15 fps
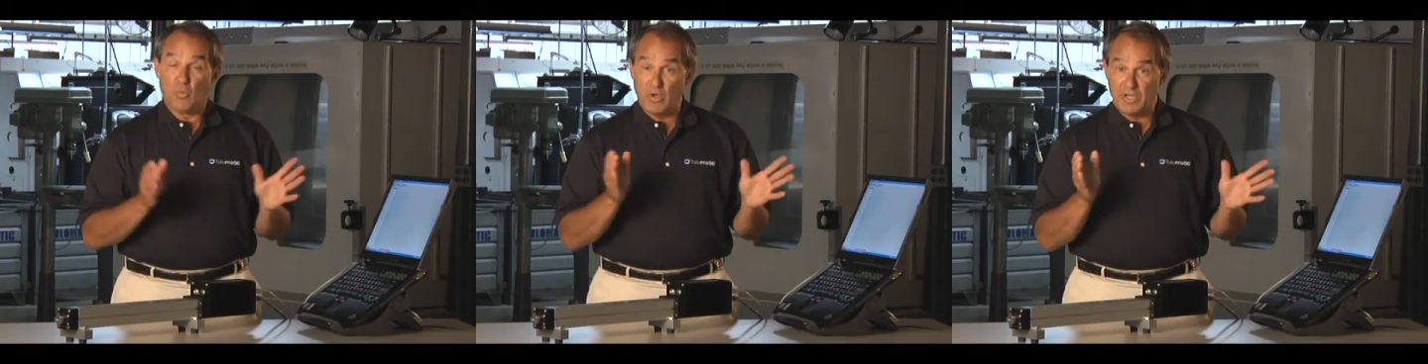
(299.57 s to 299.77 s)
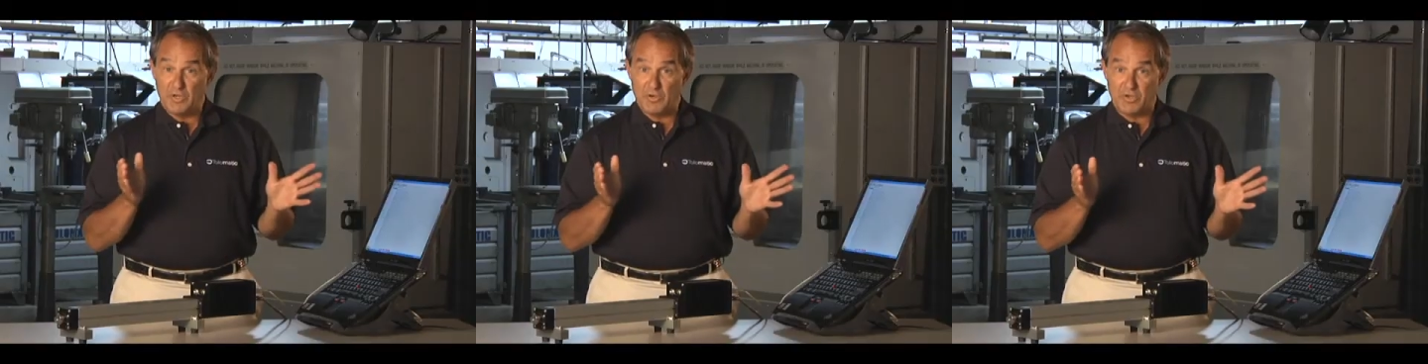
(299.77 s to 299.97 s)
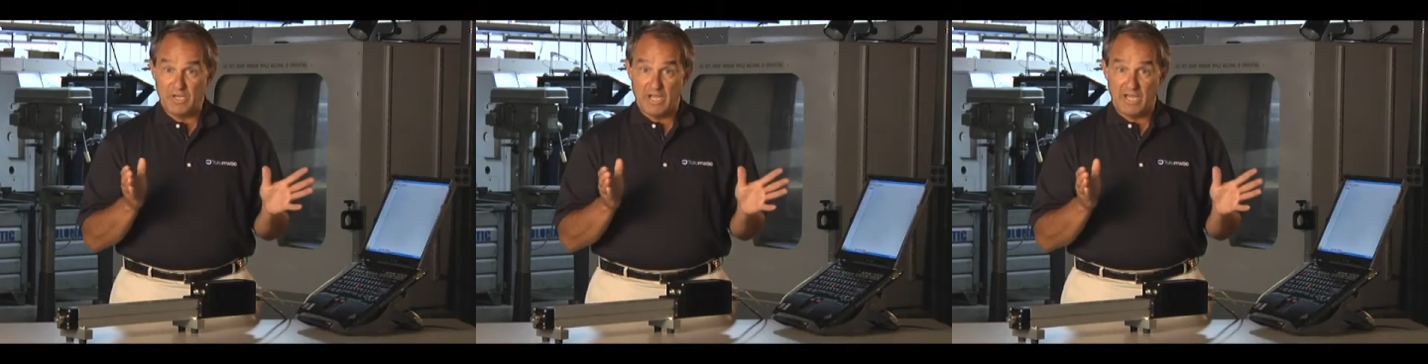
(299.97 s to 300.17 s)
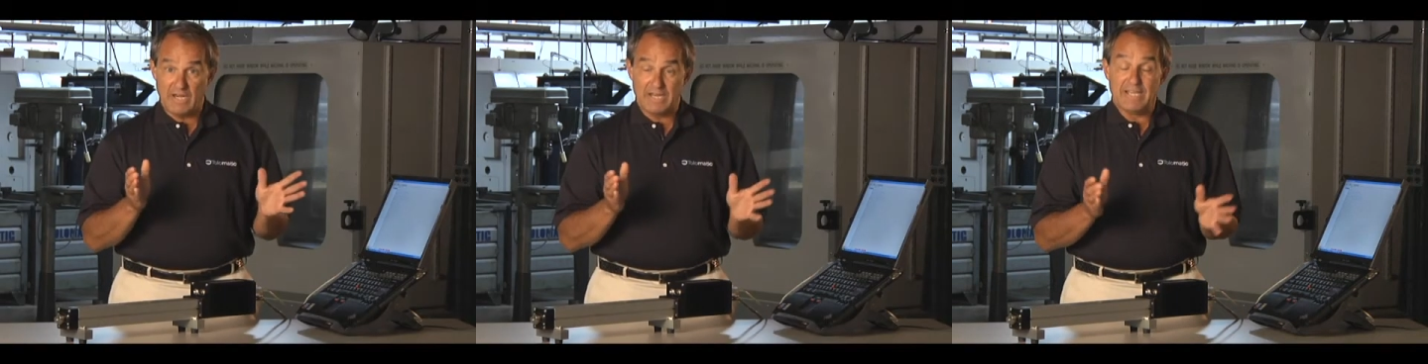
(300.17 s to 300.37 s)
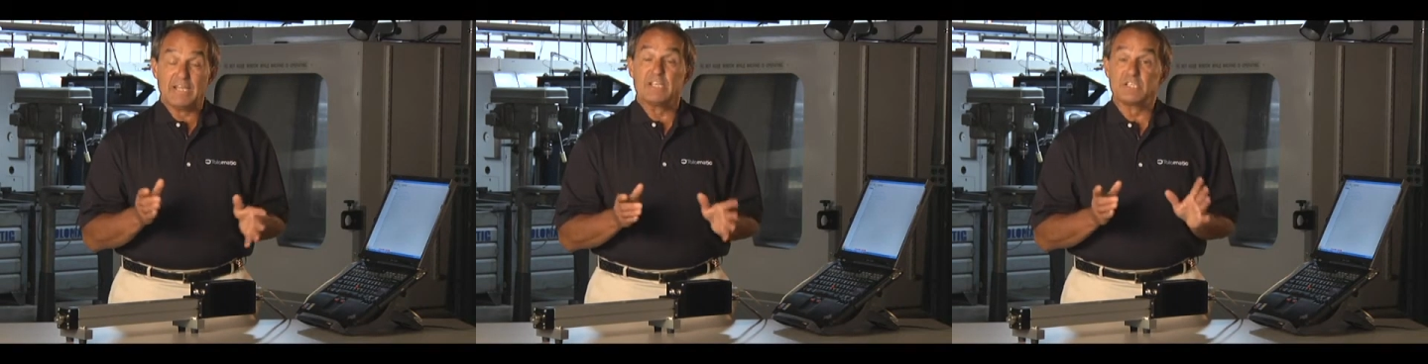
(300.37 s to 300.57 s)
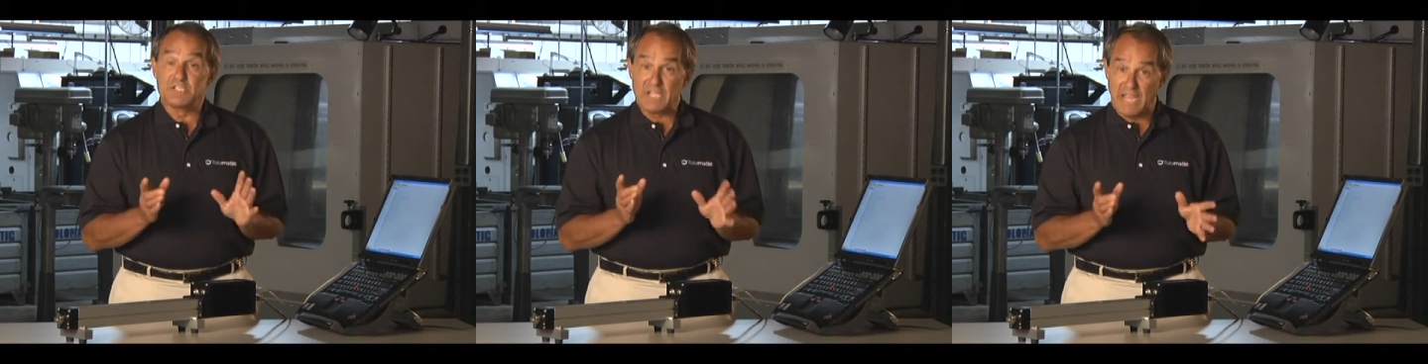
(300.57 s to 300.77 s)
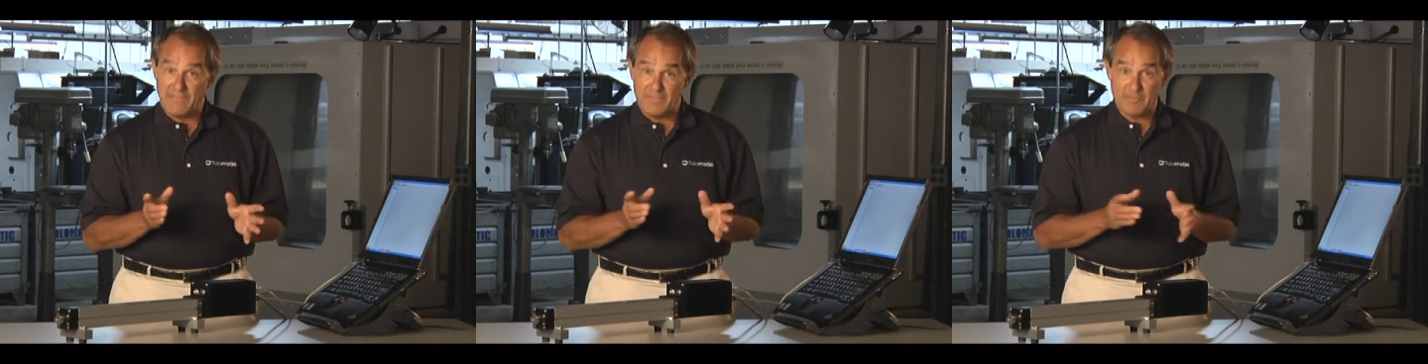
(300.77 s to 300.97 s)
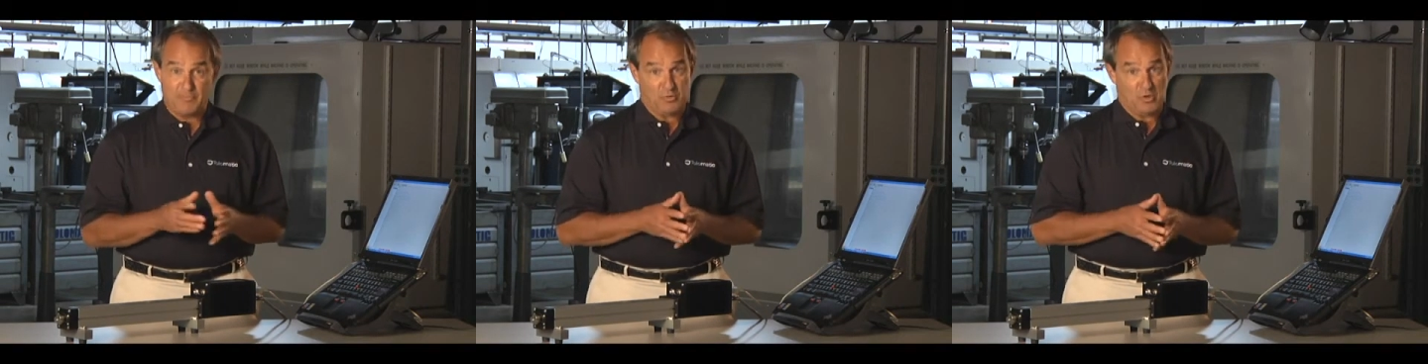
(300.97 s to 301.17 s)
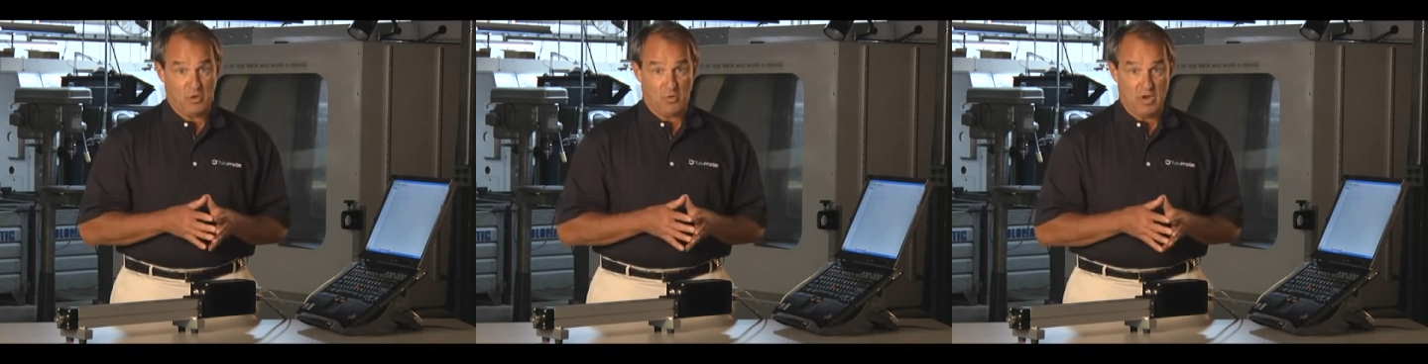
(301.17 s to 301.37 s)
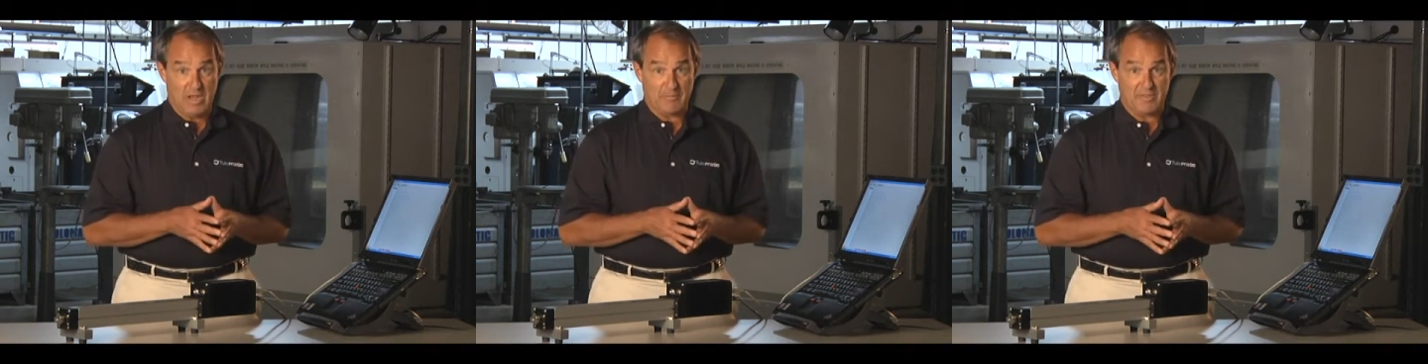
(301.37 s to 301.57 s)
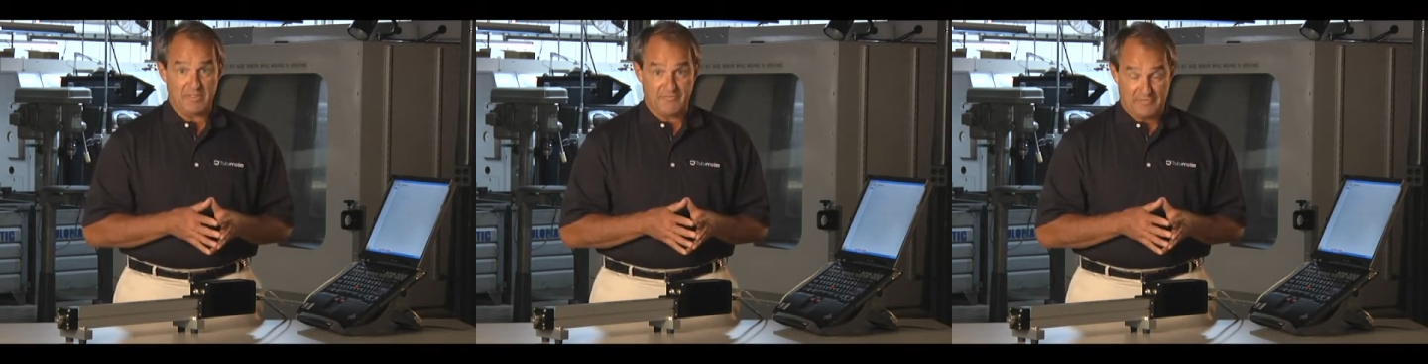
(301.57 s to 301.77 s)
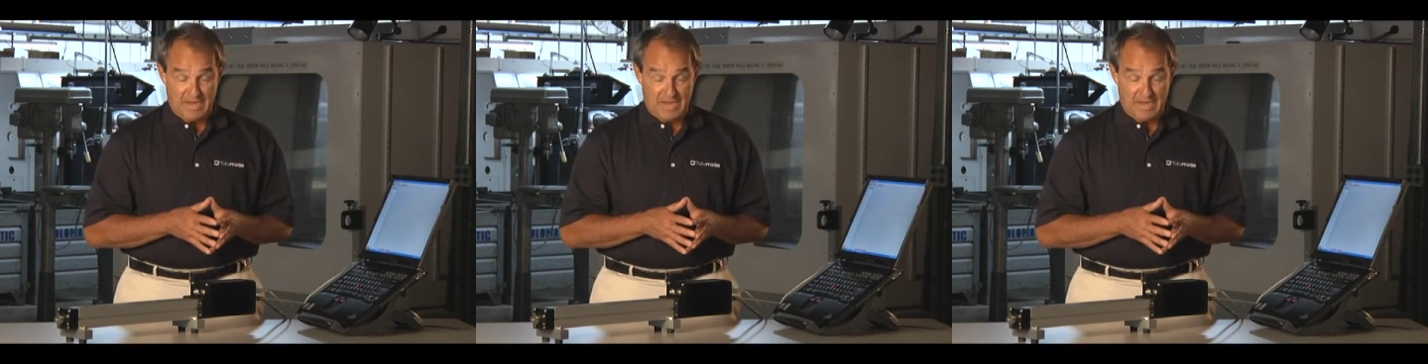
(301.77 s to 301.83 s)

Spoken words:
When you're done, save the program to the